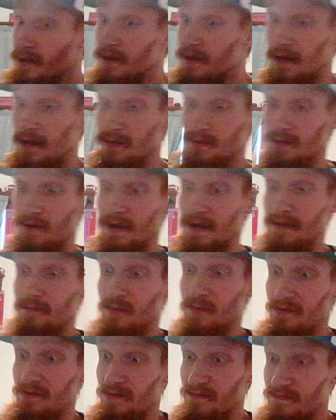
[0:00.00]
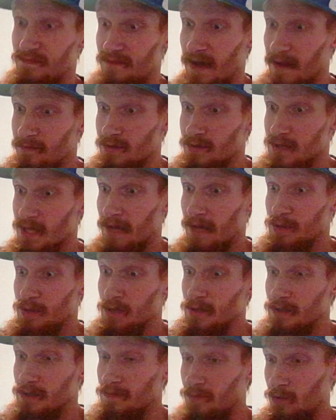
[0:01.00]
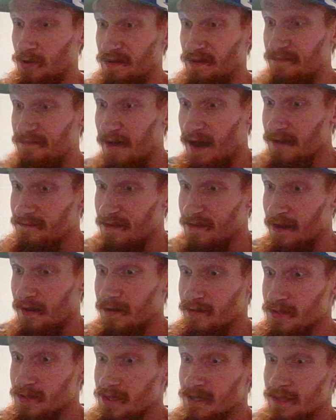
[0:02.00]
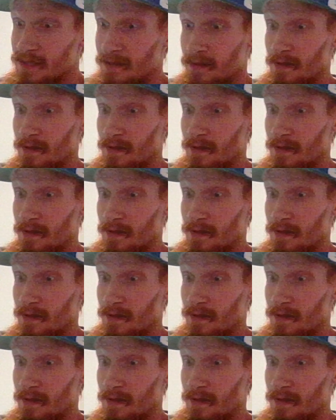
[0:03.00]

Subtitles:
Hunter Henry with 5 receptions, 45 yards.